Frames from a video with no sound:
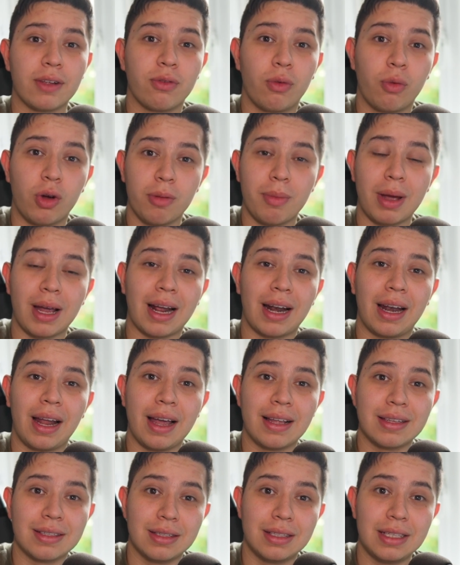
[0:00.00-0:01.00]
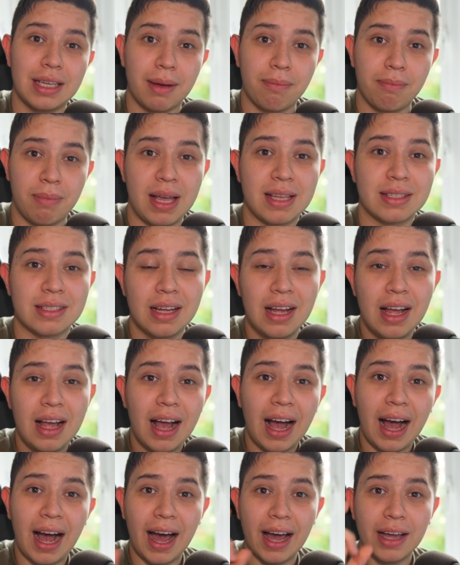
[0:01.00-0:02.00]
for one of my clients, DMS,
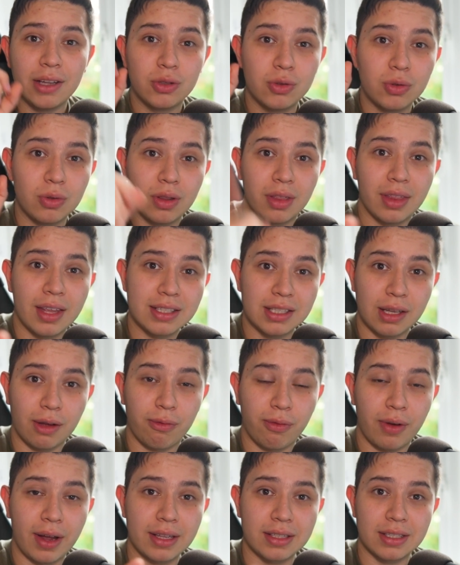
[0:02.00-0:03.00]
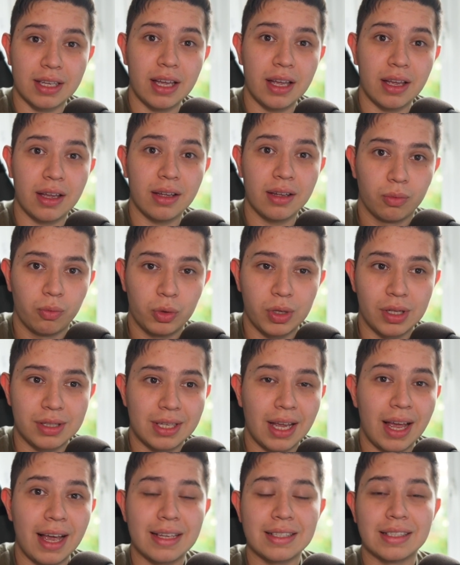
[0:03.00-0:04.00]
I do this effect here with the
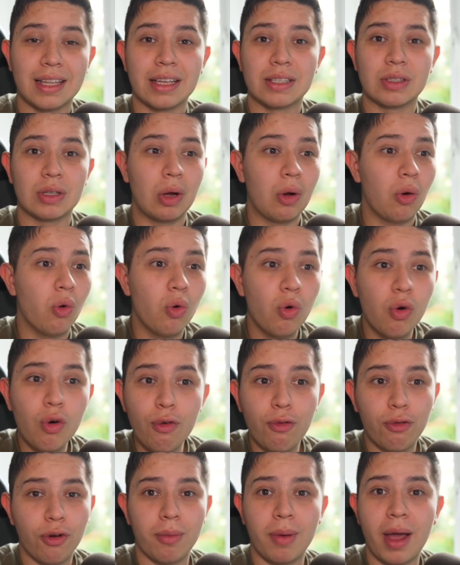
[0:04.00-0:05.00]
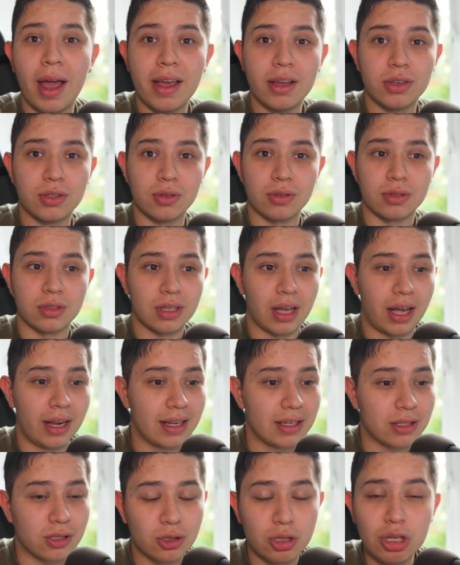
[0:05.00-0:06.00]
text that's all from AE Juice and
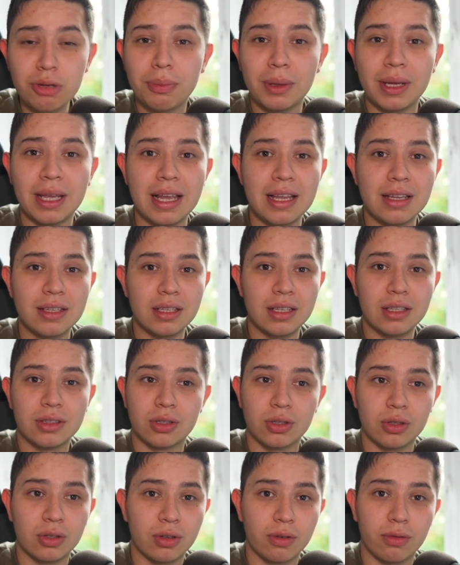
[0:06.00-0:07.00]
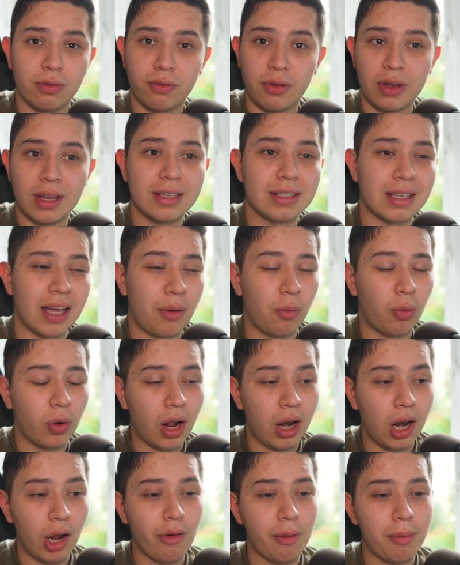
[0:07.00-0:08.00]
it's super easy to fix. And what
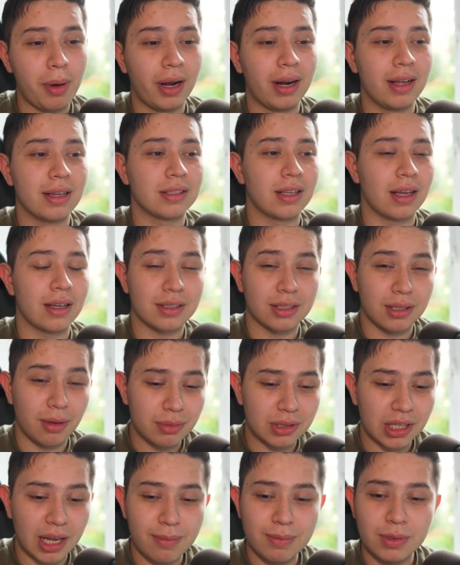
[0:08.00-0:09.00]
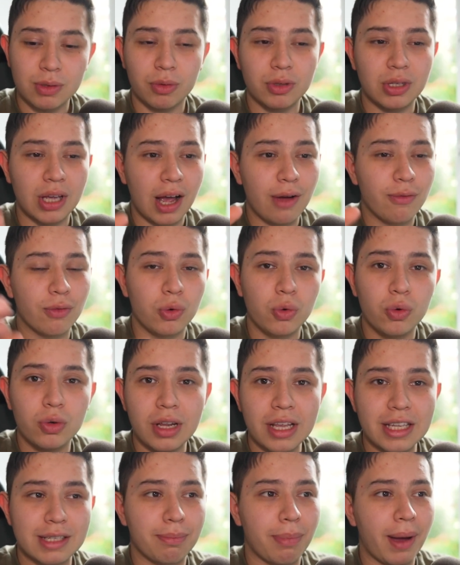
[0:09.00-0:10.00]
I love about it is that sometimes when you have all
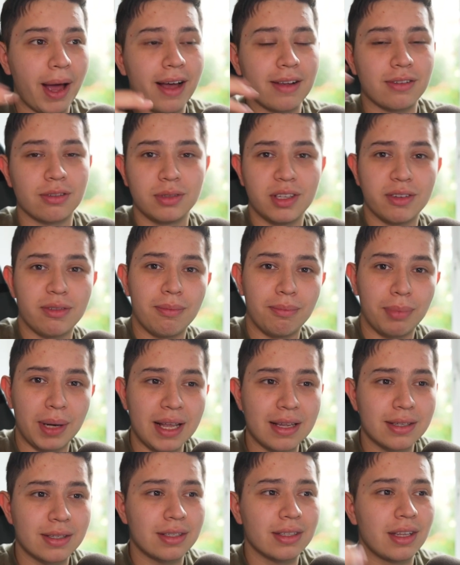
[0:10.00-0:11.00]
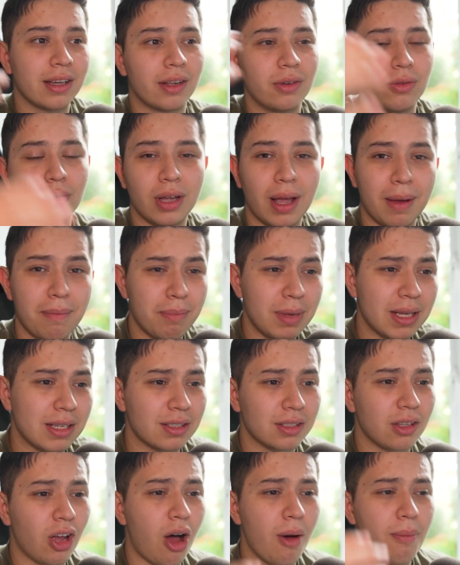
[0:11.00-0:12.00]
these packs from different places, they can all get
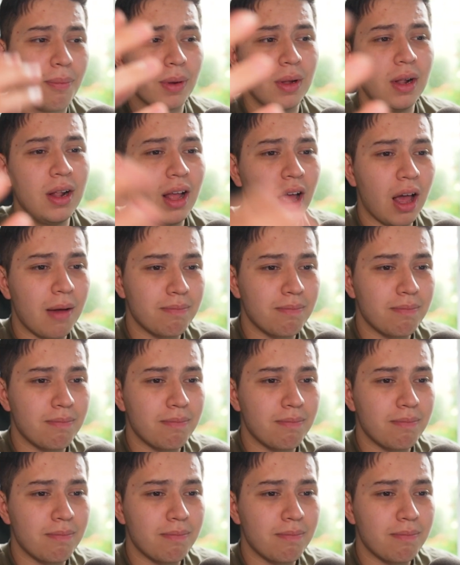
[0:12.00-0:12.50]
mixed up and